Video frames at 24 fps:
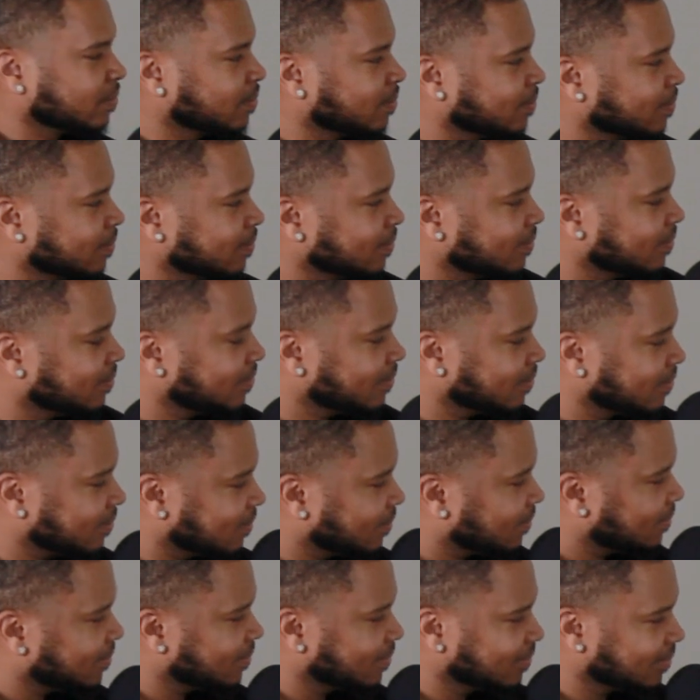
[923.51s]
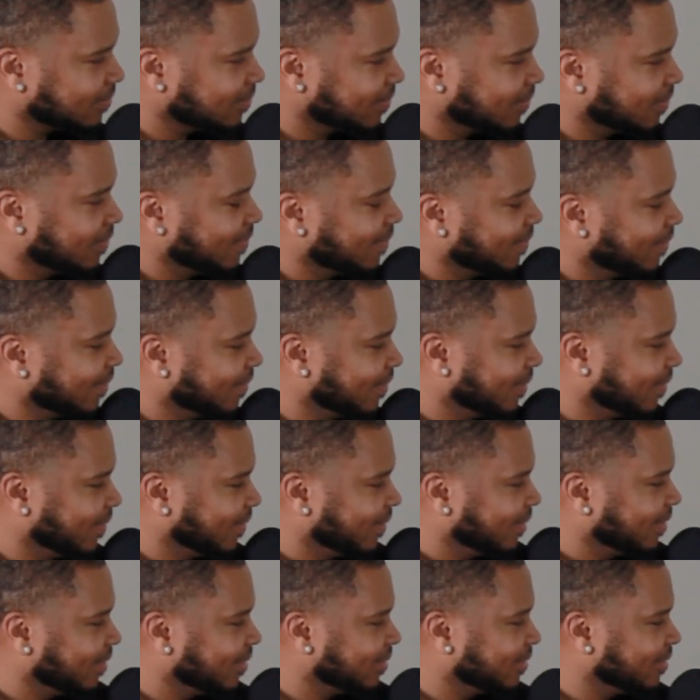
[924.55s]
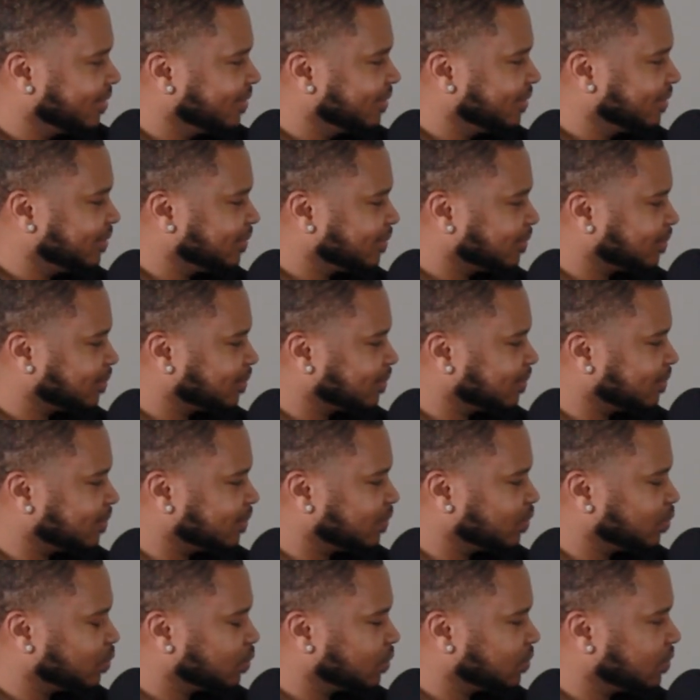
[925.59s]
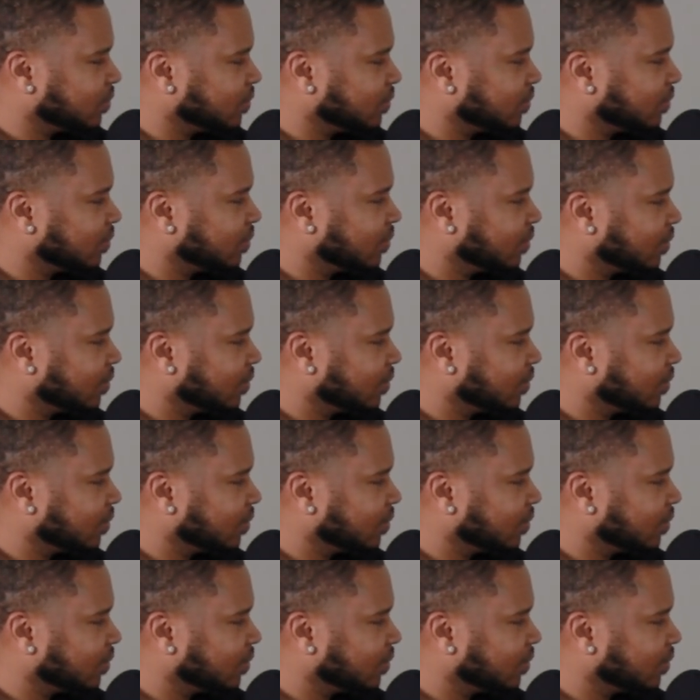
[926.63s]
No words are spoken by the person on screen.